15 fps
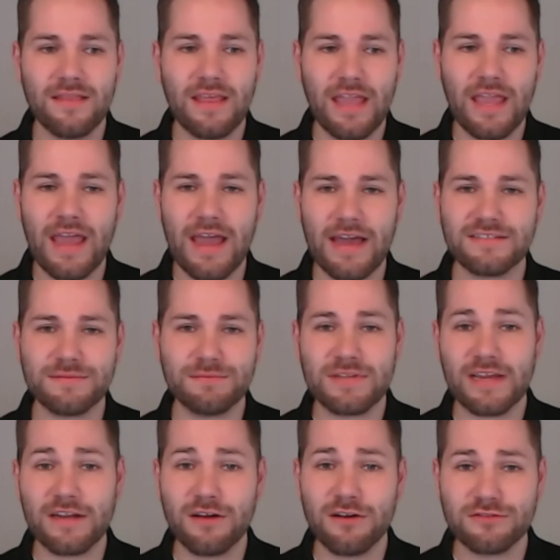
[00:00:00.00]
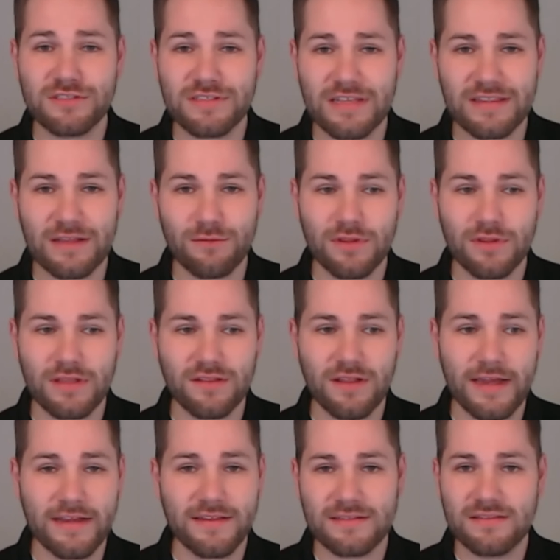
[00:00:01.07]
they had some technology that they really
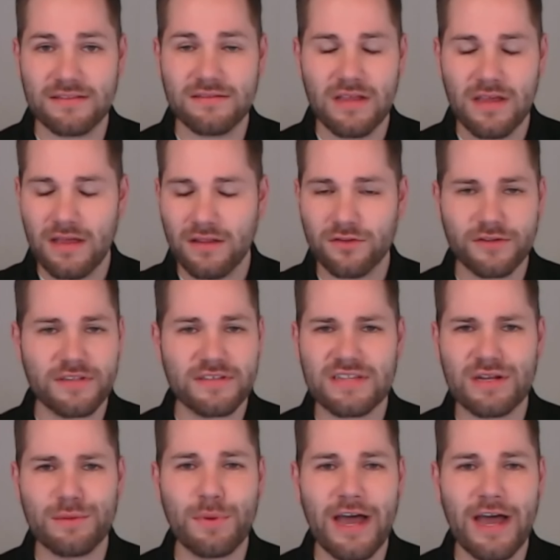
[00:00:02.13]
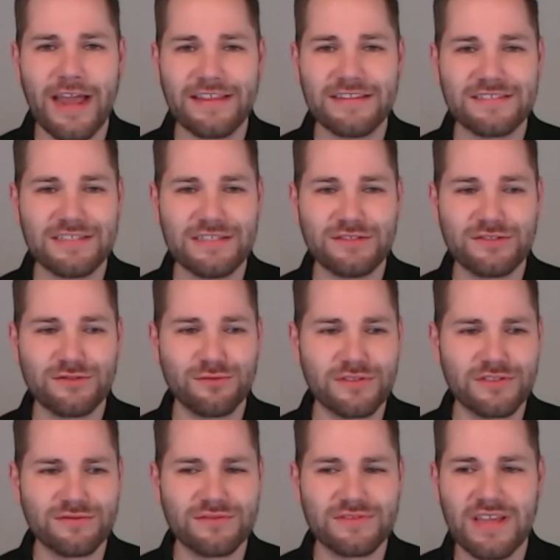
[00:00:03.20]
liked, and learned this in a behind the scenes
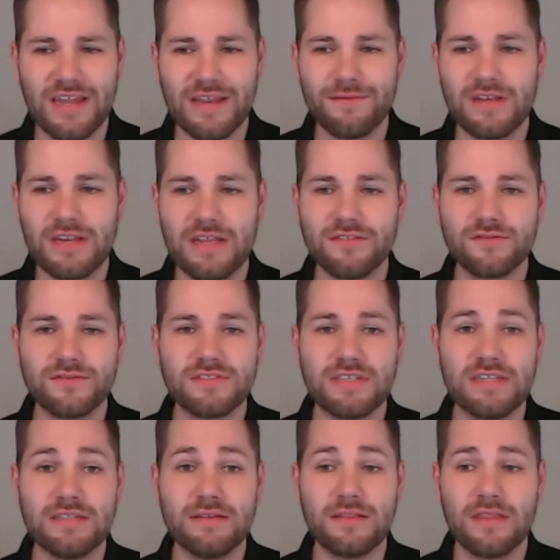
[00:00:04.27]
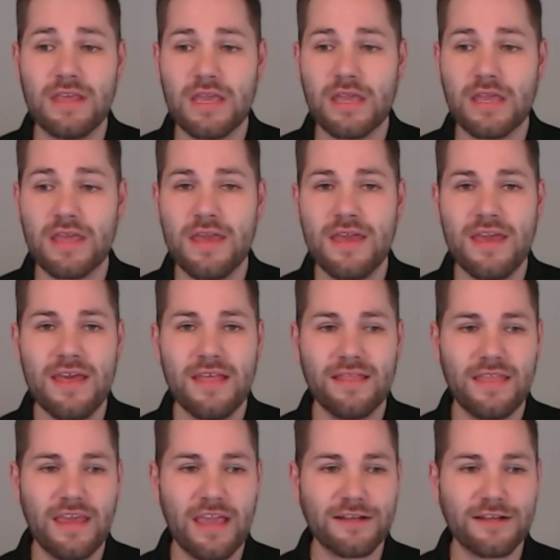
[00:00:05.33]
tour. So it was kind of an interesting thing.
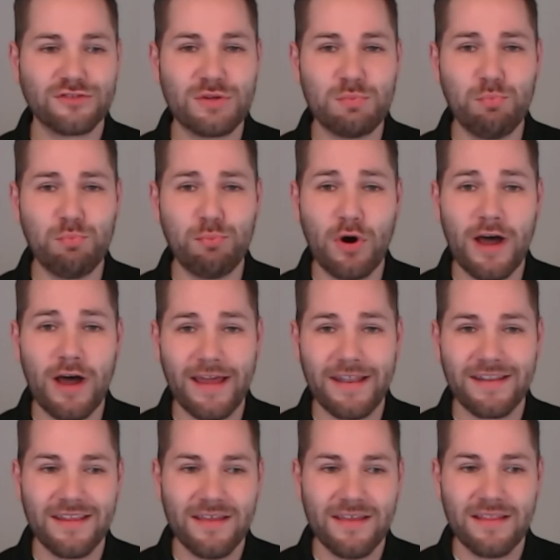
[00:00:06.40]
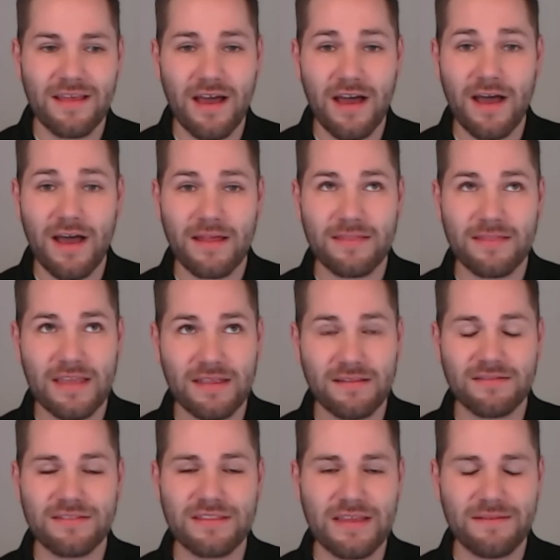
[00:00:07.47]
They actually bought,
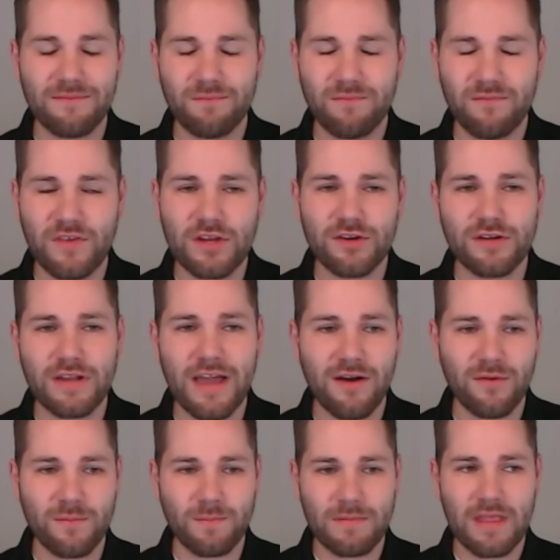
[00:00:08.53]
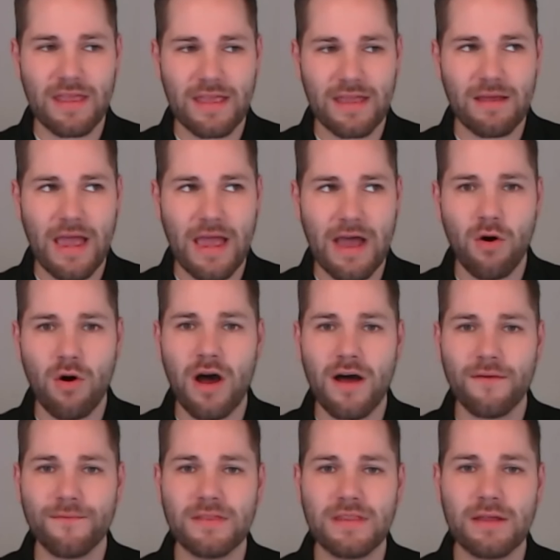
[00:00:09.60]
they figured out how
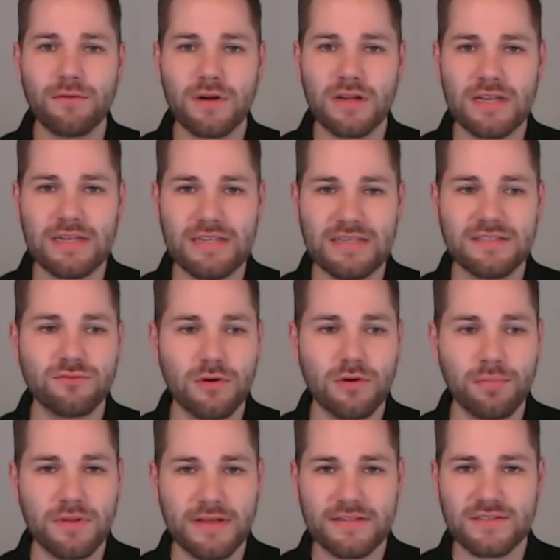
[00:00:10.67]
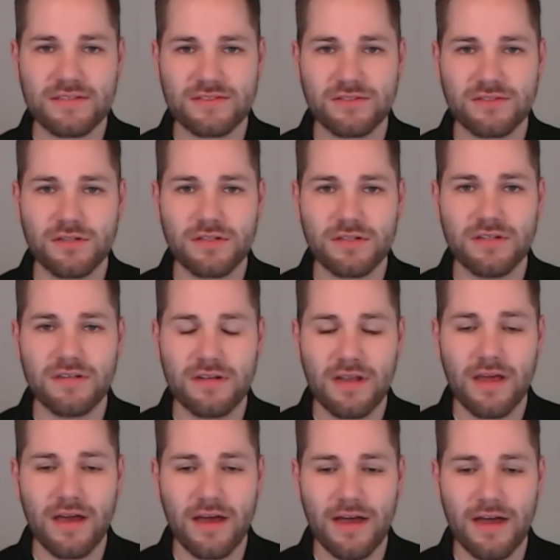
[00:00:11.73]
often they were going to need to replace a certain
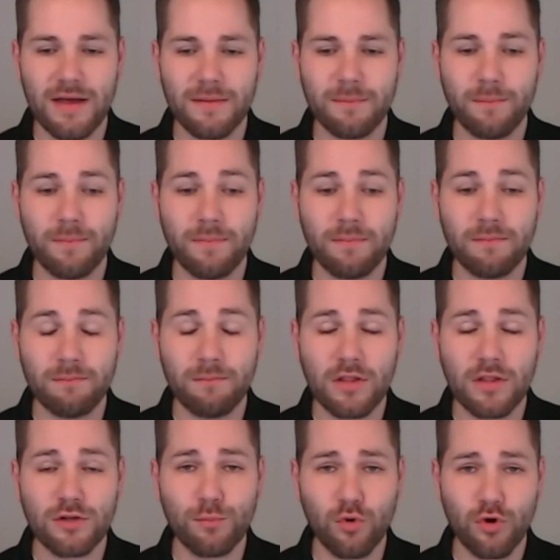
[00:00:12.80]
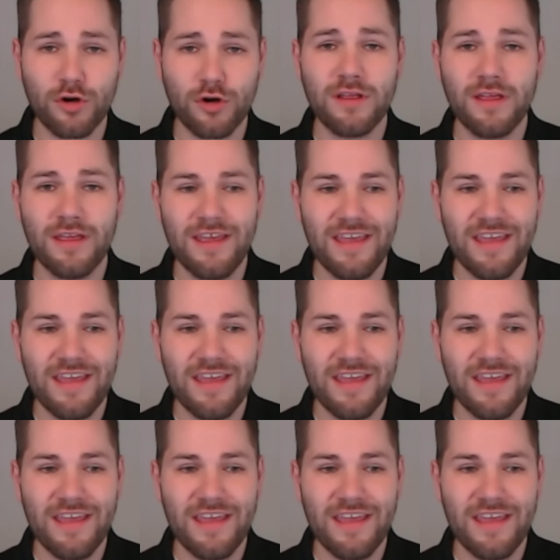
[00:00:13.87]
motherboard.